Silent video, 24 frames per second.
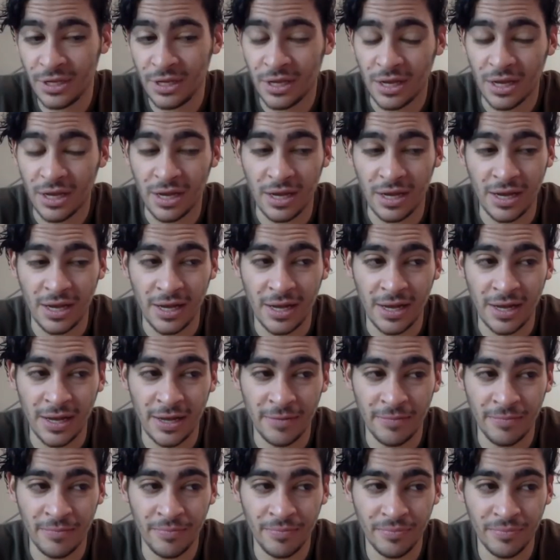
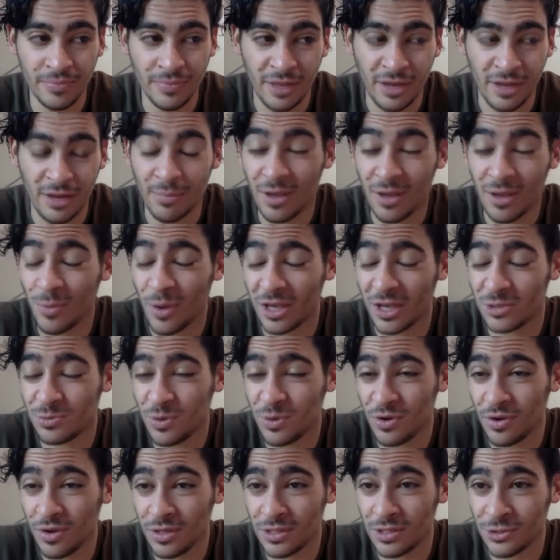Um, and it made my
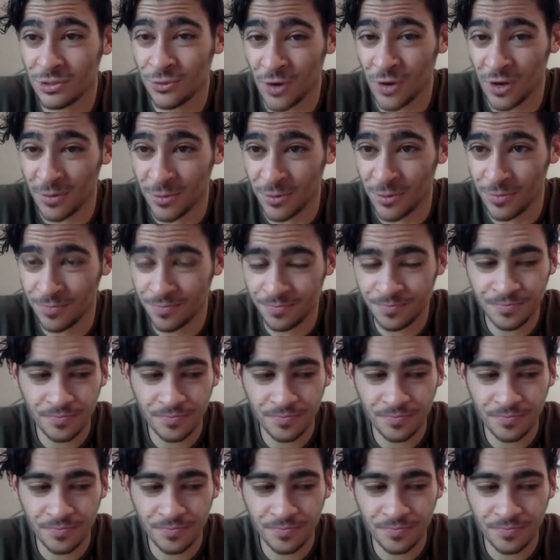experience incredible.